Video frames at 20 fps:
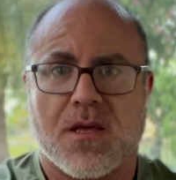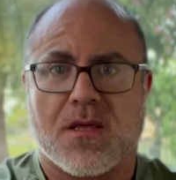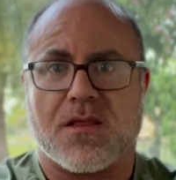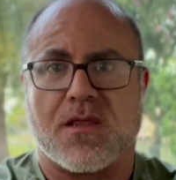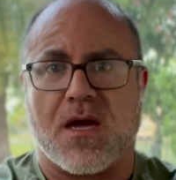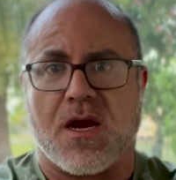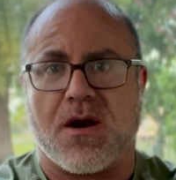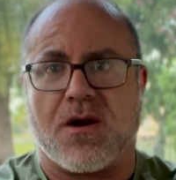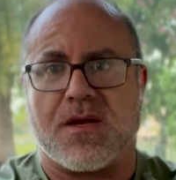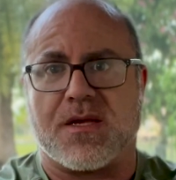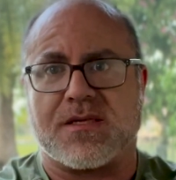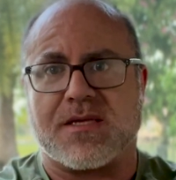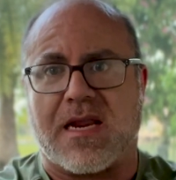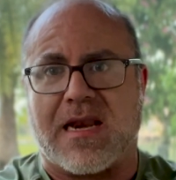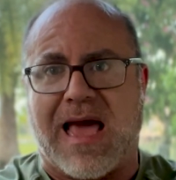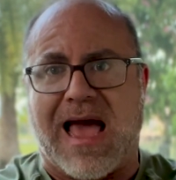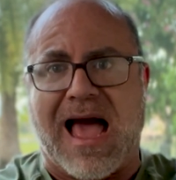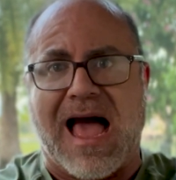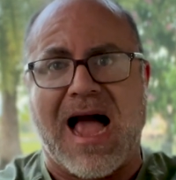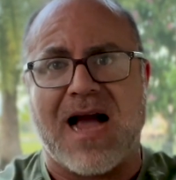There is an
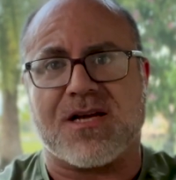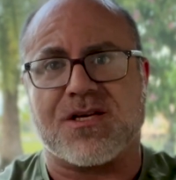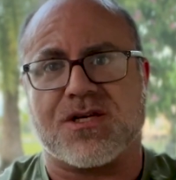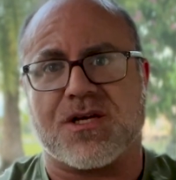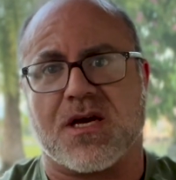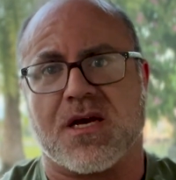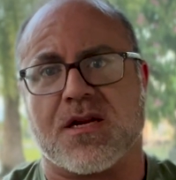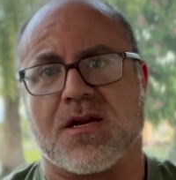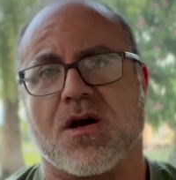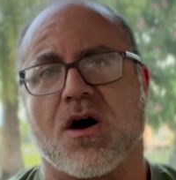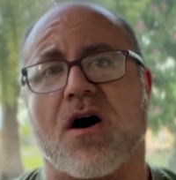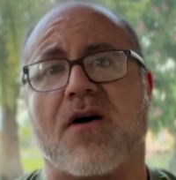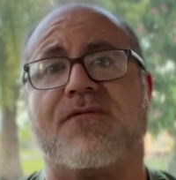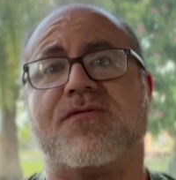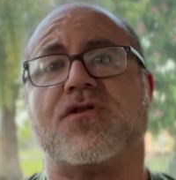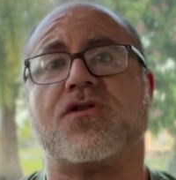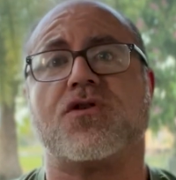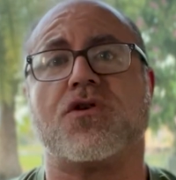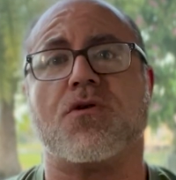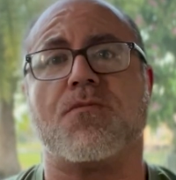action of
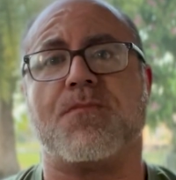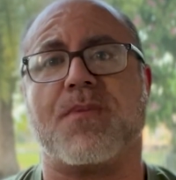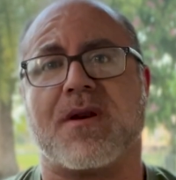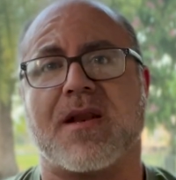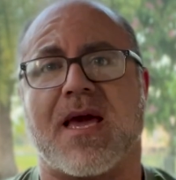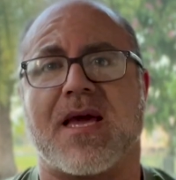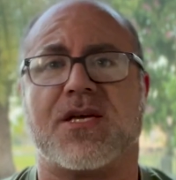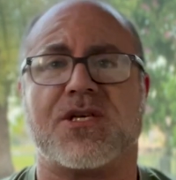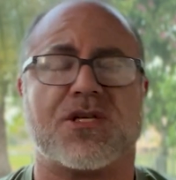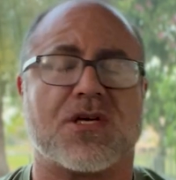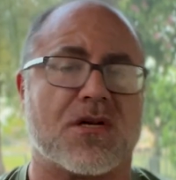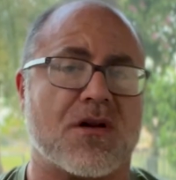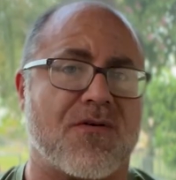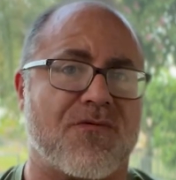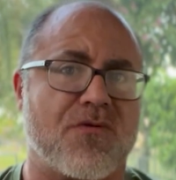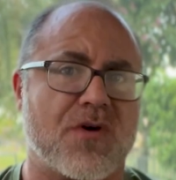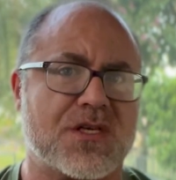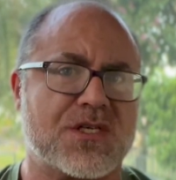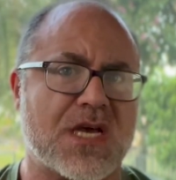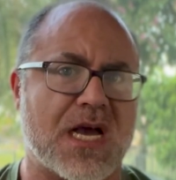supination, of
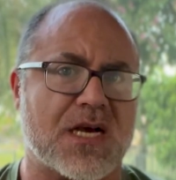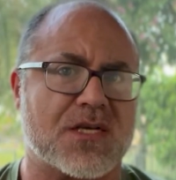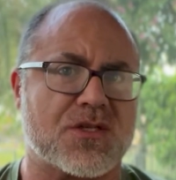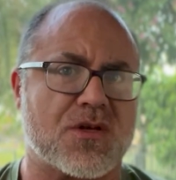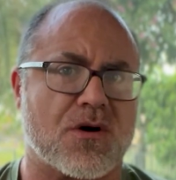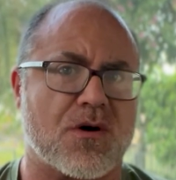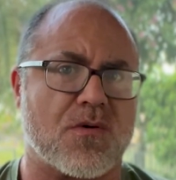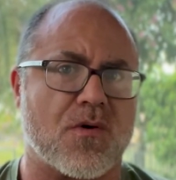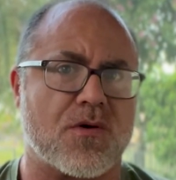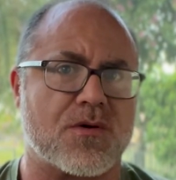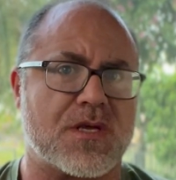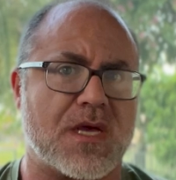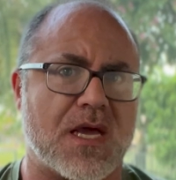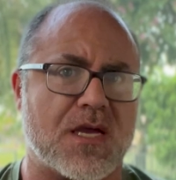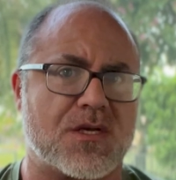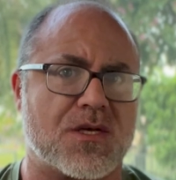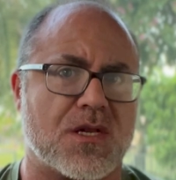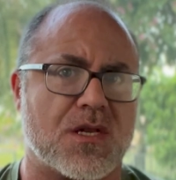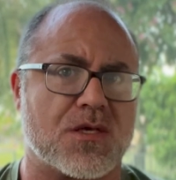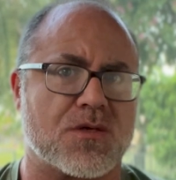which external
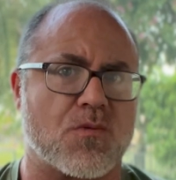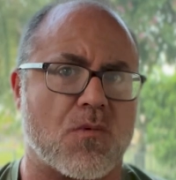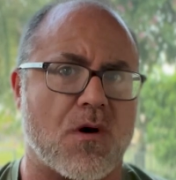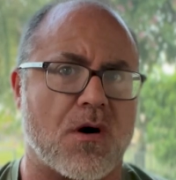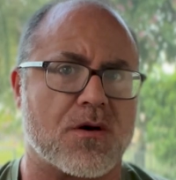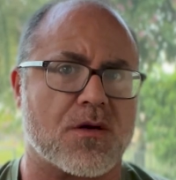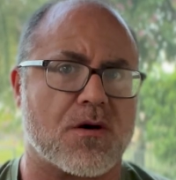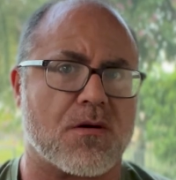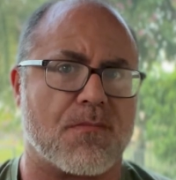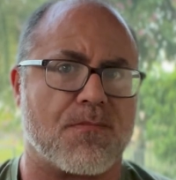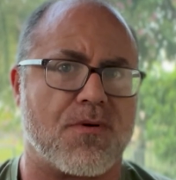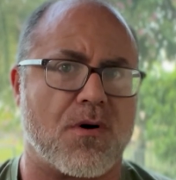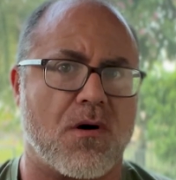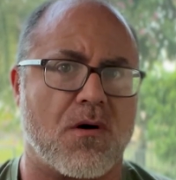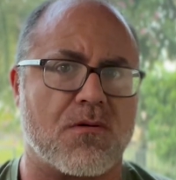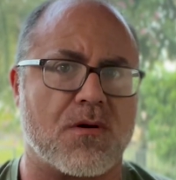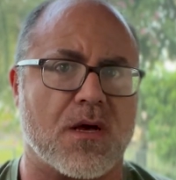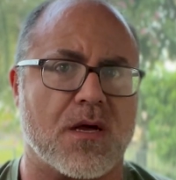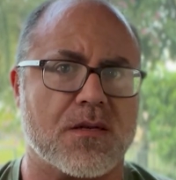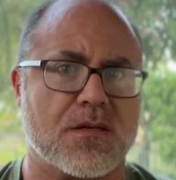rotation is one
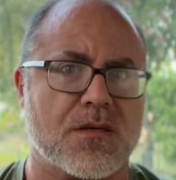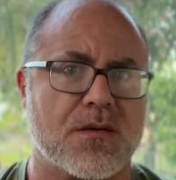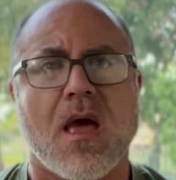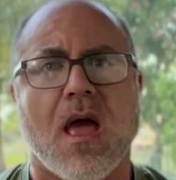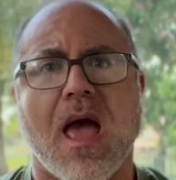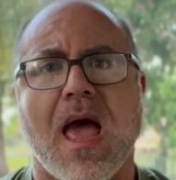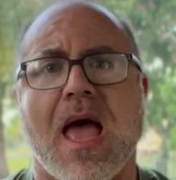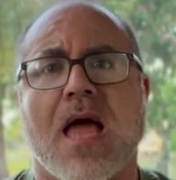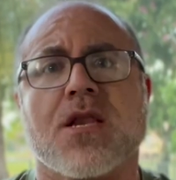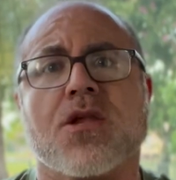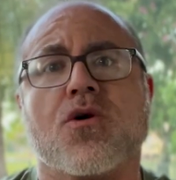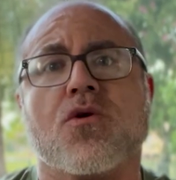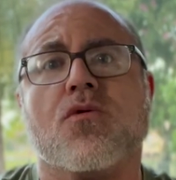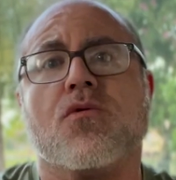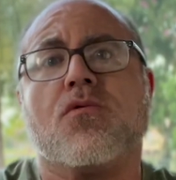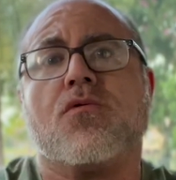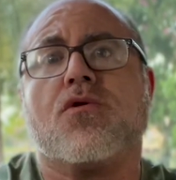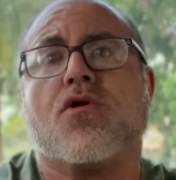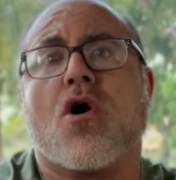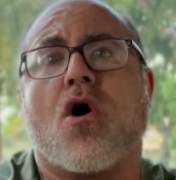component, and you
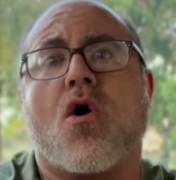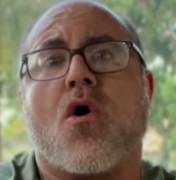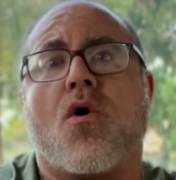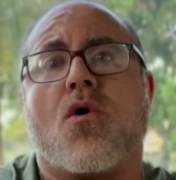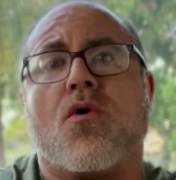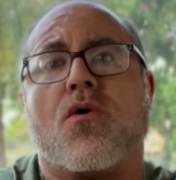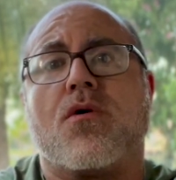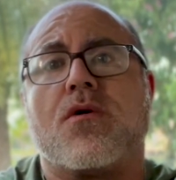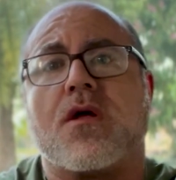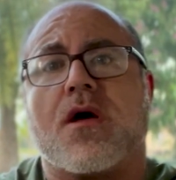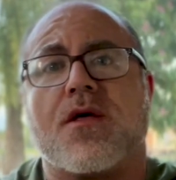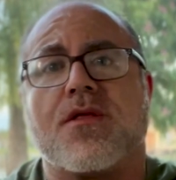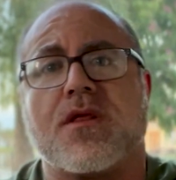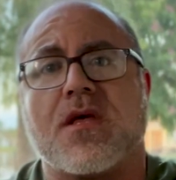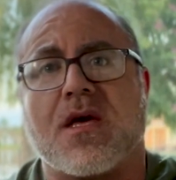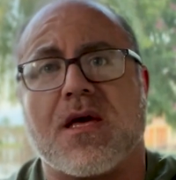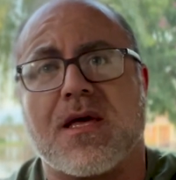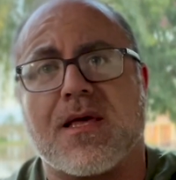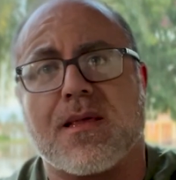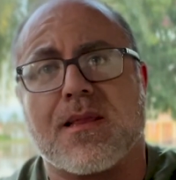load
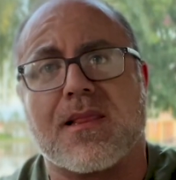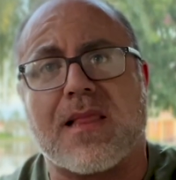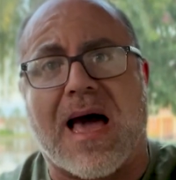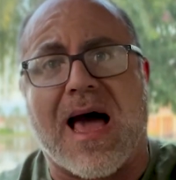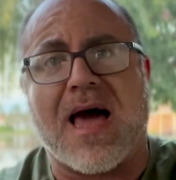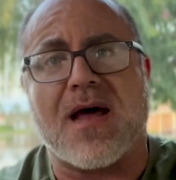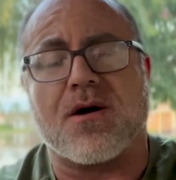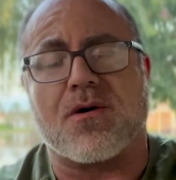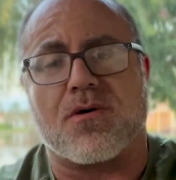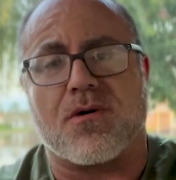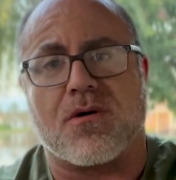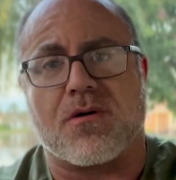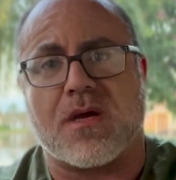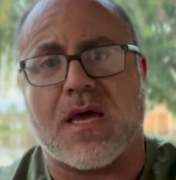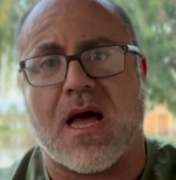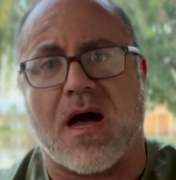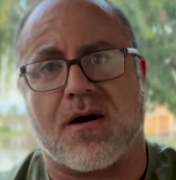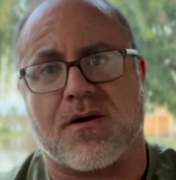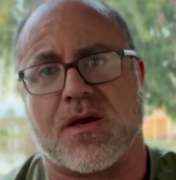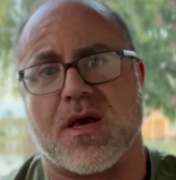the lateral
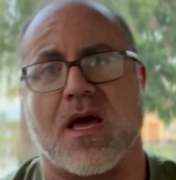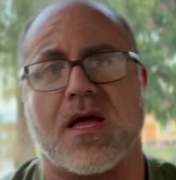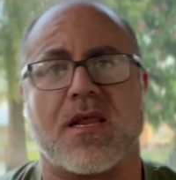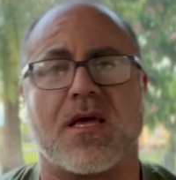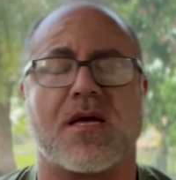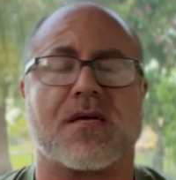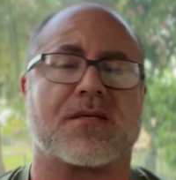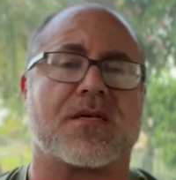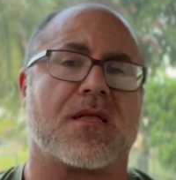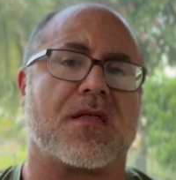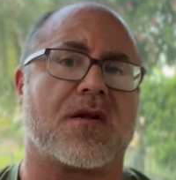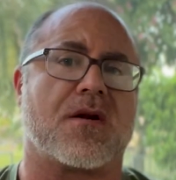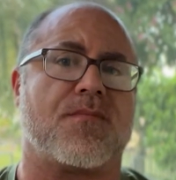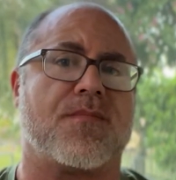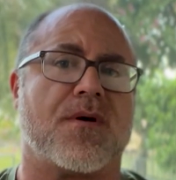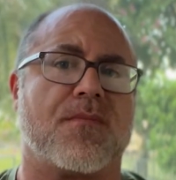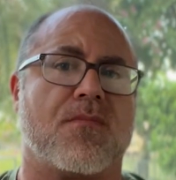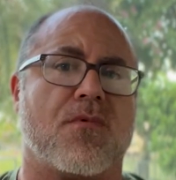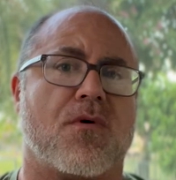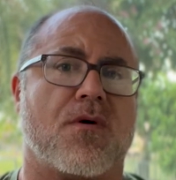calcaneus a little
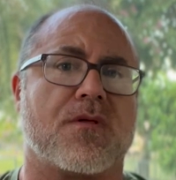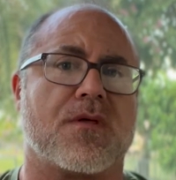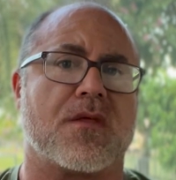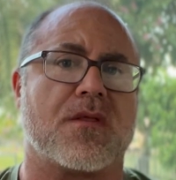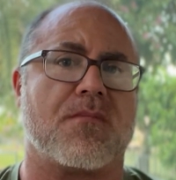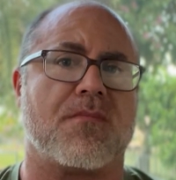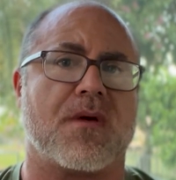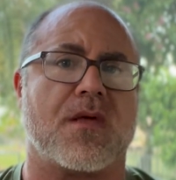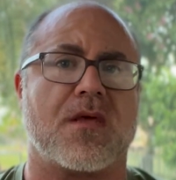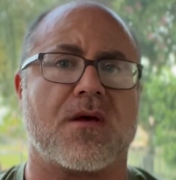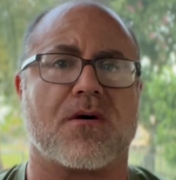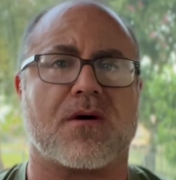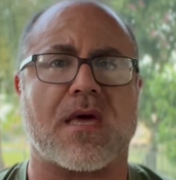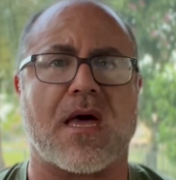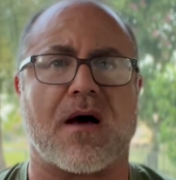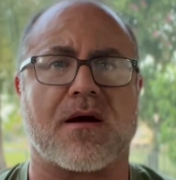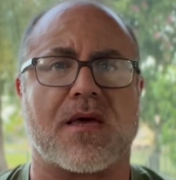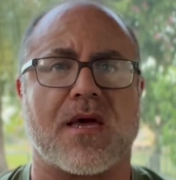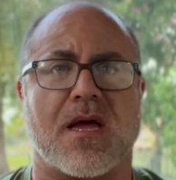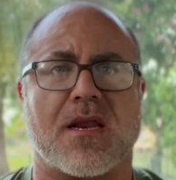bit more than the medial
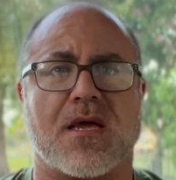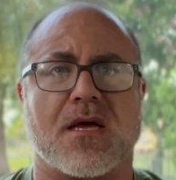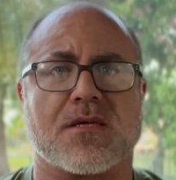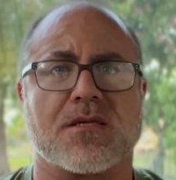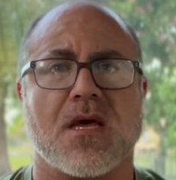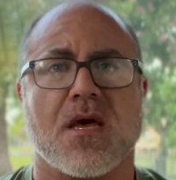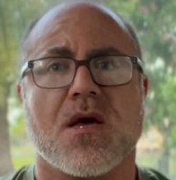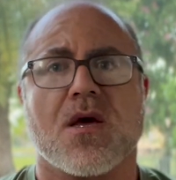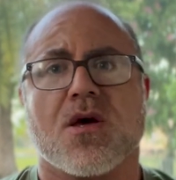calcaneus.